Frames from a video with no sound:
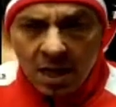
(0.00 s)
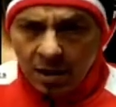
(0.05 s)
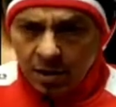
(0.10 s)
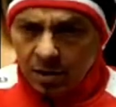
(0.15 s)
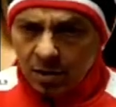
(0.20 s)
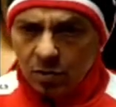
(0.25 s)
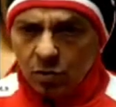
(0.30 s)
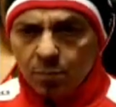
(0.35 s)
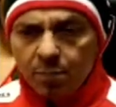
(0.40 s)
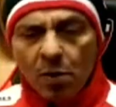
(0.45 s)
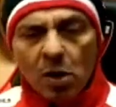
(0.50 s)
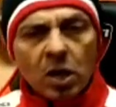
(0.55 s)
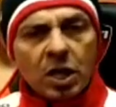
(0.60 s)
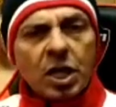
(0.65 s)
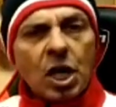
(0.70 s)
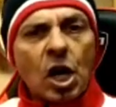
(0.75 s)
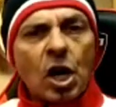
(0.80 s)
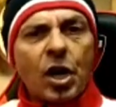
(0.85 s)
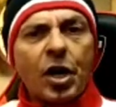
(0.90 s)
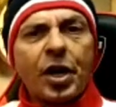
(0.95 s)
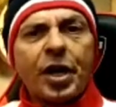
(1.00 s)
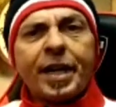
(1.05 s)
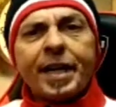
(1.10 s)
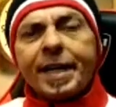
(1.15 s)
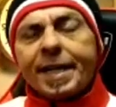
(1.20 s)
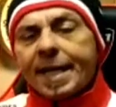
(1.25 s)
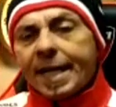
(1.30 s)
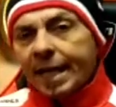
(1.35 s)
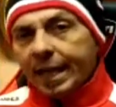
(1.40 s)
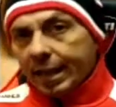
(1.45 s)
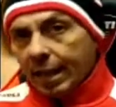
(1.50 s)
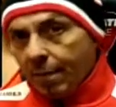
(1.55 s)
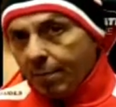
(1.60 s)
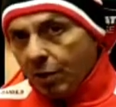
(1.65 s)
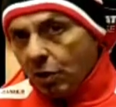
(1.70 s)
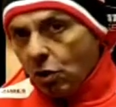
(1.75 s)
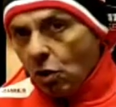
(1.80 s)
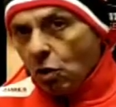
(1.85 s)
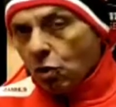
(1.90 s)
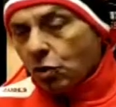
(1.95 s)
you probably heard it, that
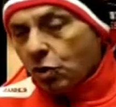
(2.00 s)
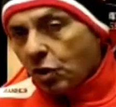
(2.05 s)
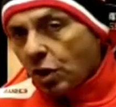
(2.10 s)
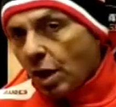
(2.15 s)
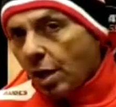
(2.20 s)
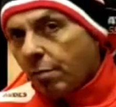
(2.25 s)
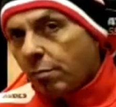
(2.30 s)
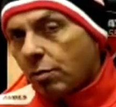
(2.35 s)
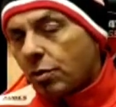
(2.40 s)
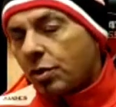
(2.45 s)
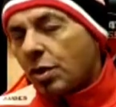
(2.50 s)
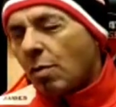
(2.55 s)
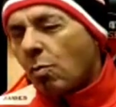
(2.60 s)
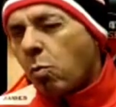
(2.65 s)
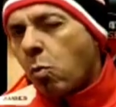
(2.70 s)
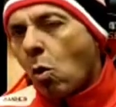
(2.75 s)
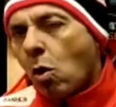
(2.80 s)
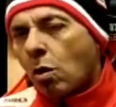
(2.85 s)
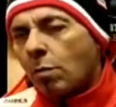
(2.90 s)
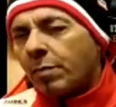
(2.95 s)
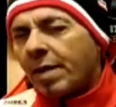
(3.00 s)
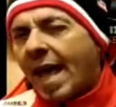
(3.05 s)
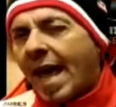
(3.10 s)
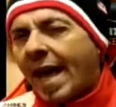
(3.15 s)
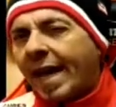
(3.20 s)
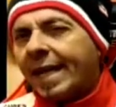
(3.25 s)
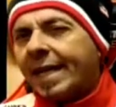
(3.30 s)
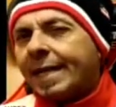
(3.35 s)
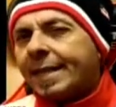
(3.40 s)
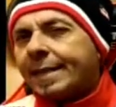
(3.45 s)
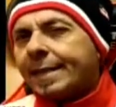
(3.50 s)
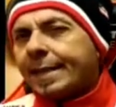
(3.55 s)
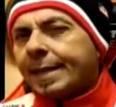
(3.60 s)
because it was a warm day,